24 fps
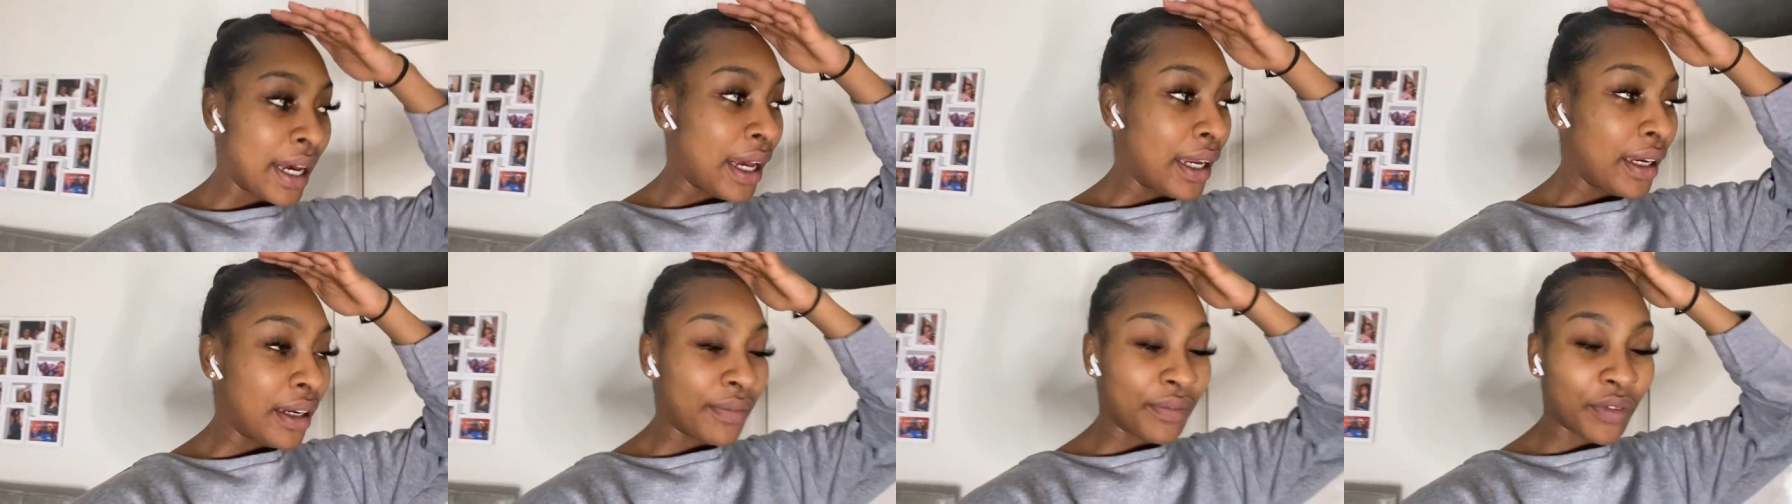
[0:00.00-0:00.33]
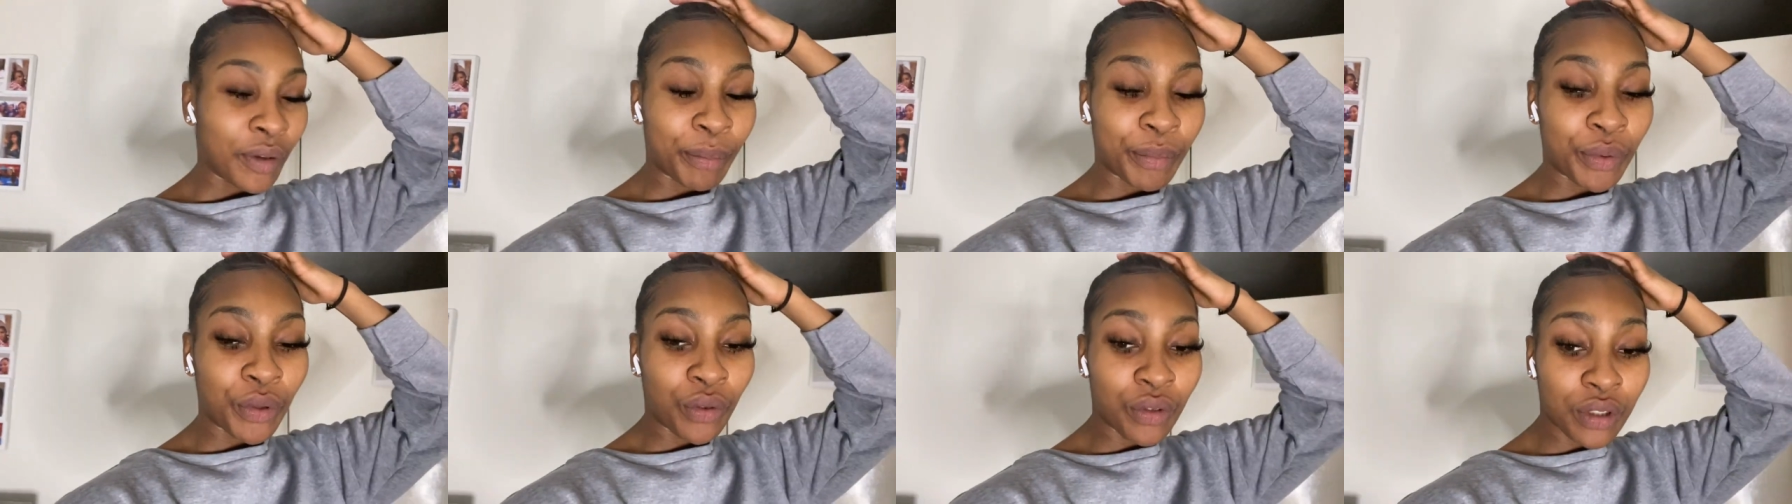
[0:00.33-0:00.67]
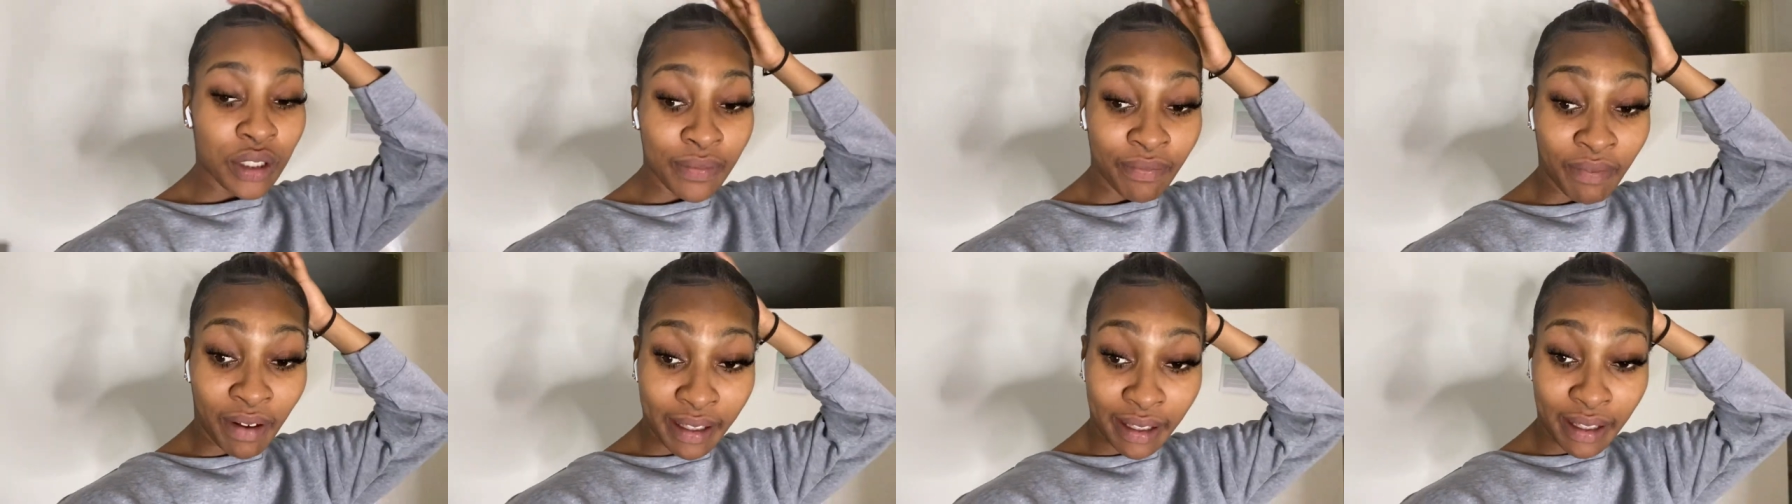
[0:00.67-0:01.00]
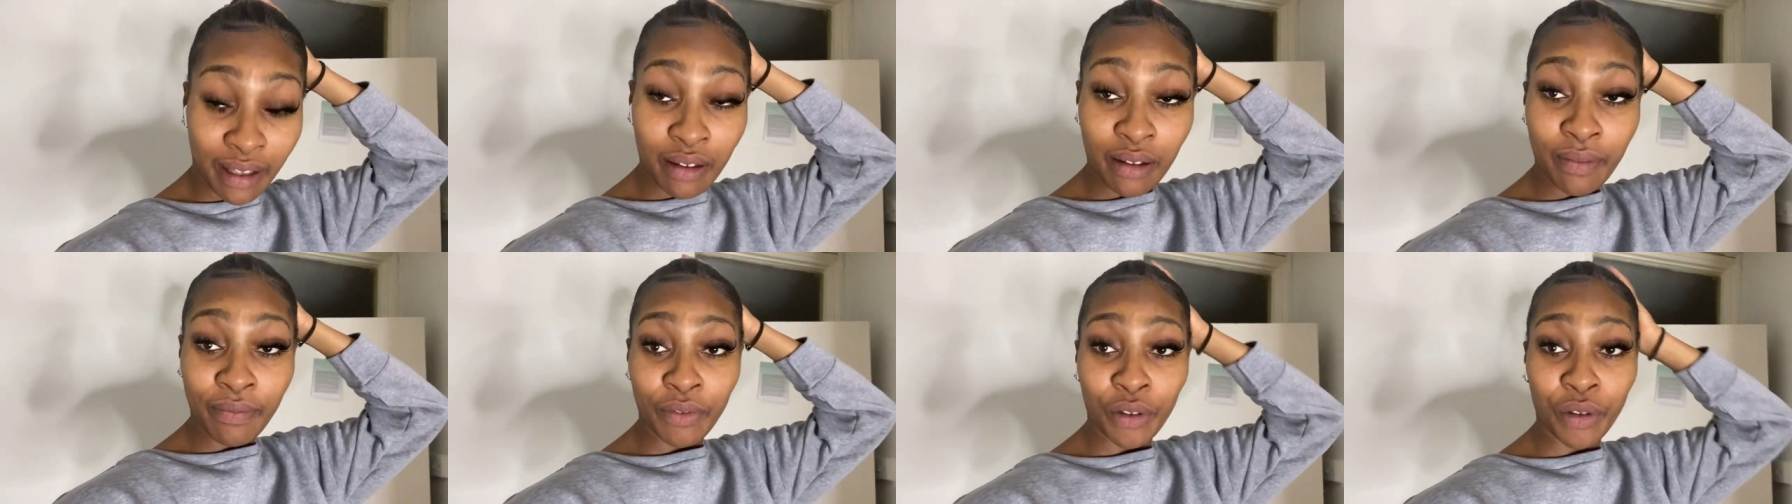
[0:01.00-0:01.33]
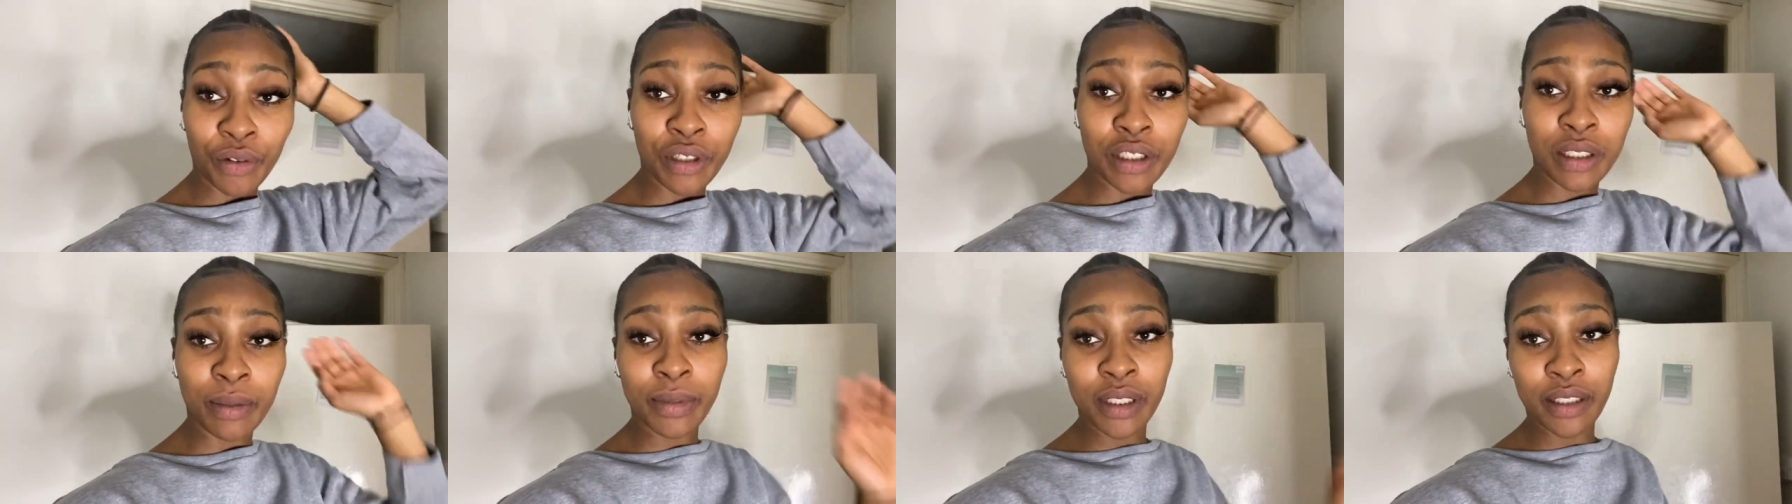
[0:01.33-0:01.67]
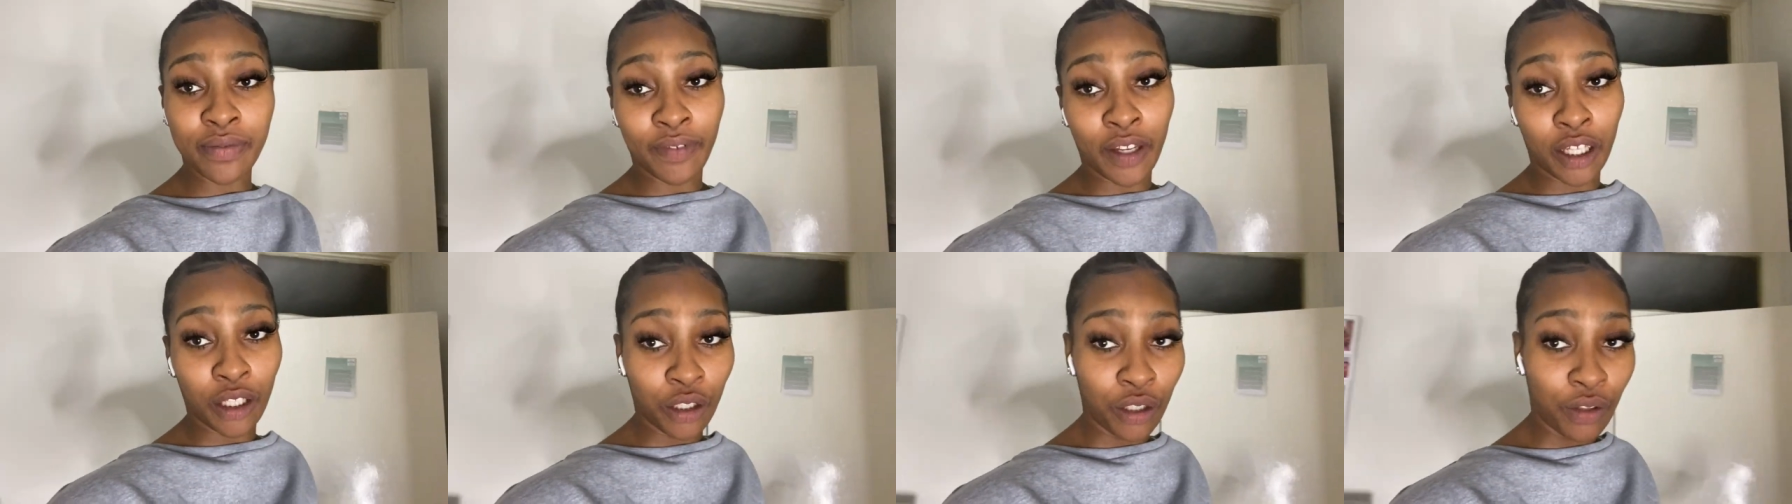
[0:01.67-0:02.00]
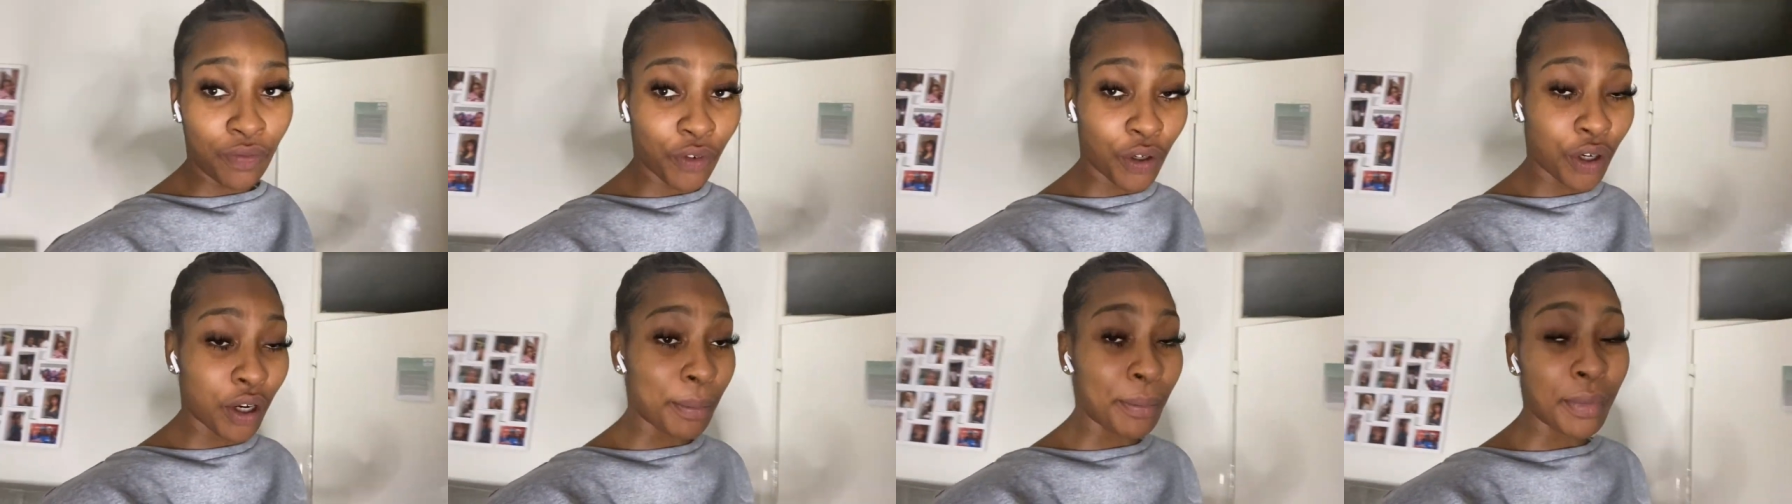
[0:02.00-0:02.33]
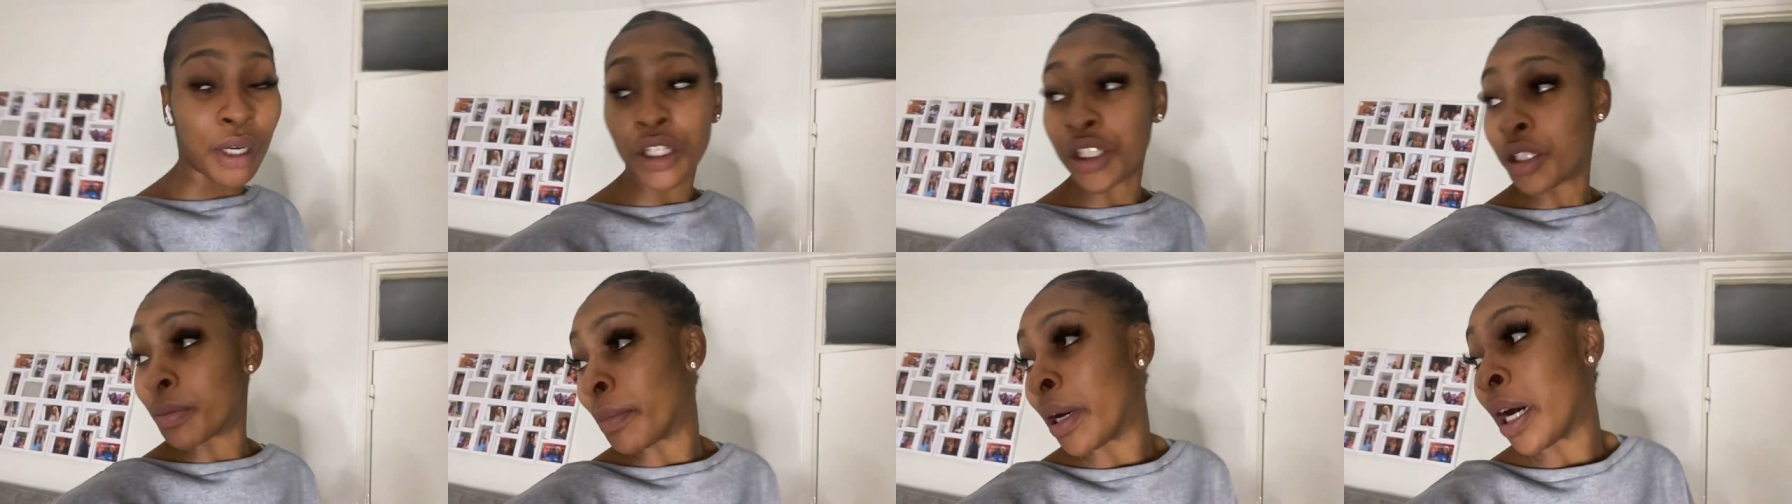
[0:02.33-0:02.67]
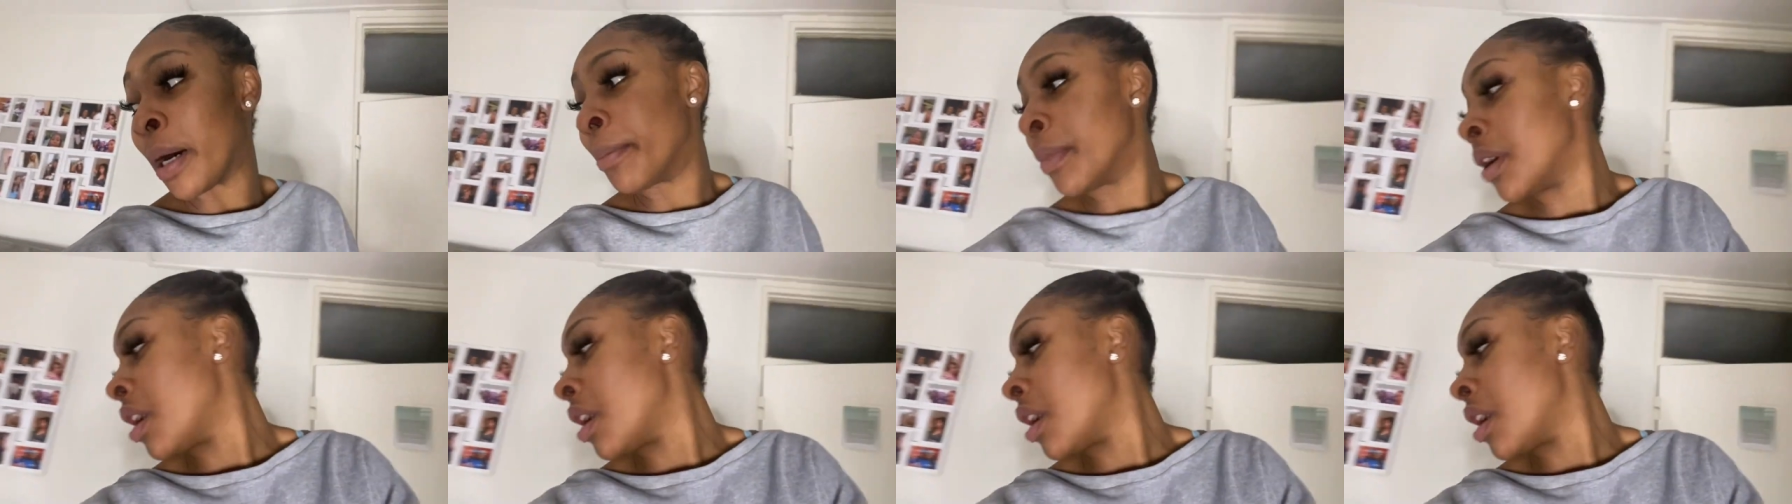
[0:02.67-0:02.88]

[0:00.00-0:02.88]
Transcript: leather boots if i get them for christmas thank you very much mum